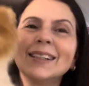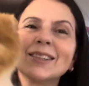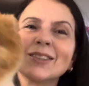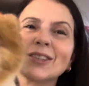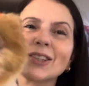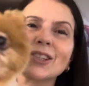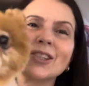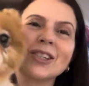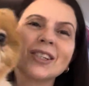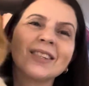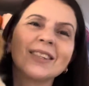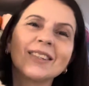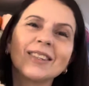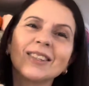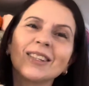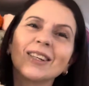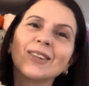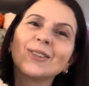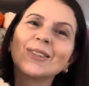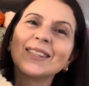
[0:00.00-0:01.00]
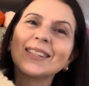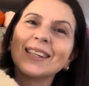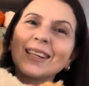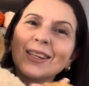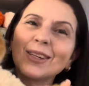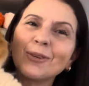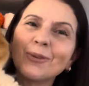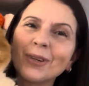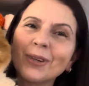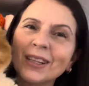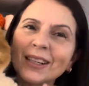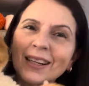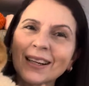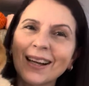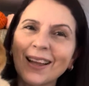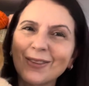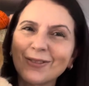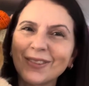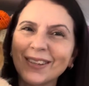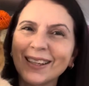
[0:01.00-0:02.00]
So she shall see you in
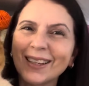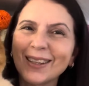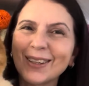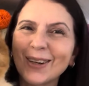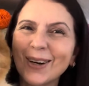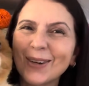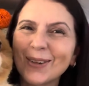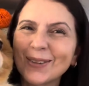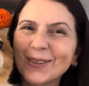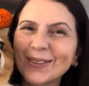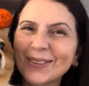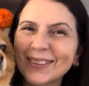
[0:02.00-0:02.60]
another video.